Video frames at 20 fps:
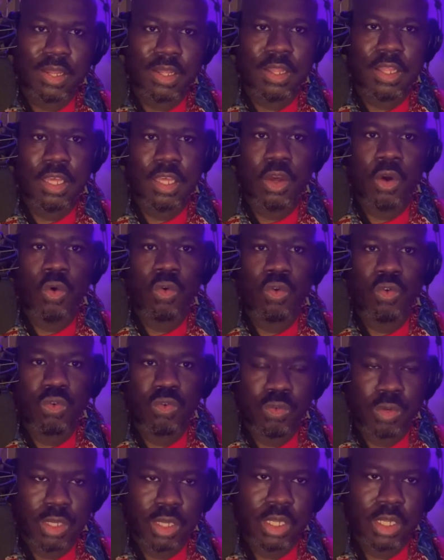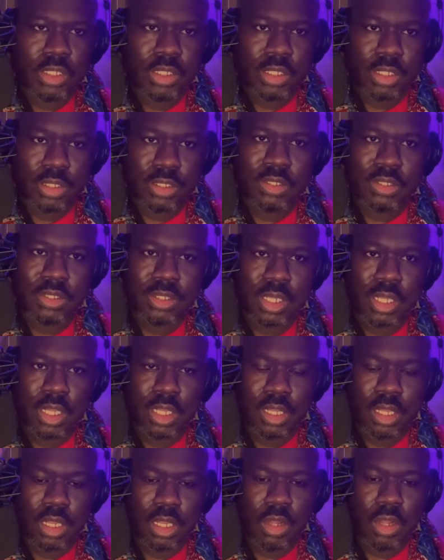the old religions
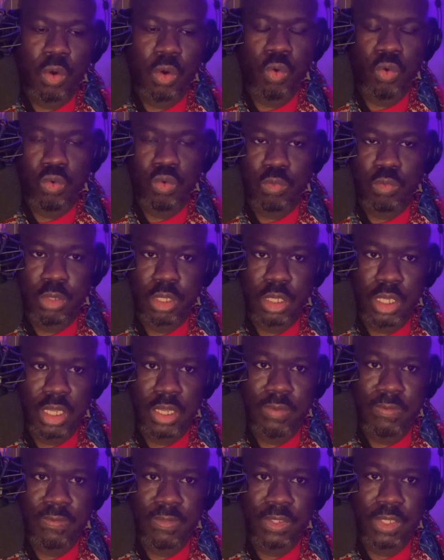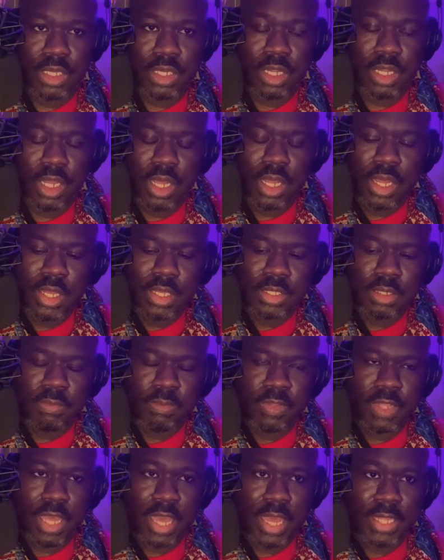and the old beliefs and some
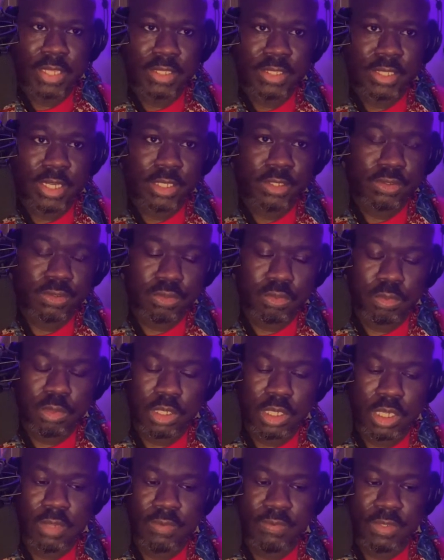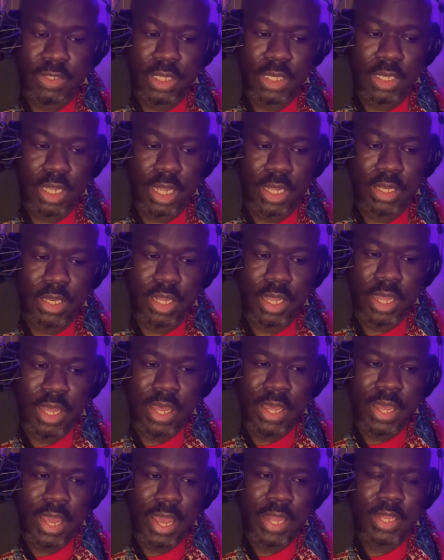of the ancestral beliefs and and
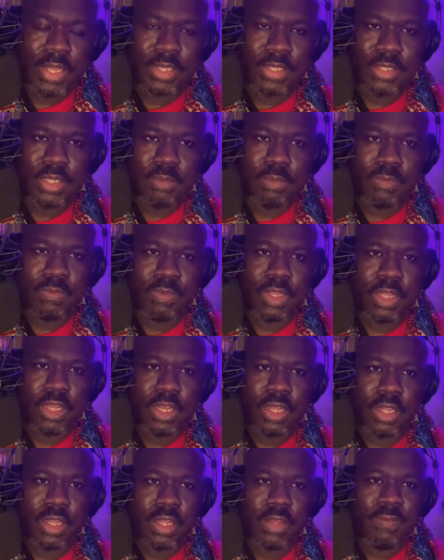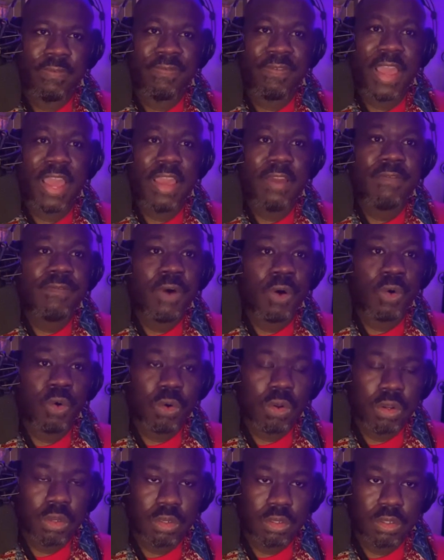and some of the the fey
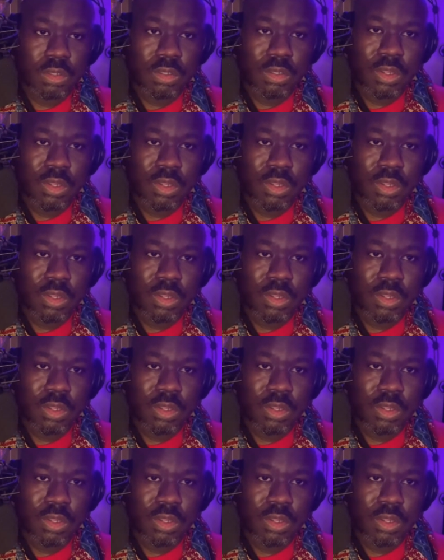folk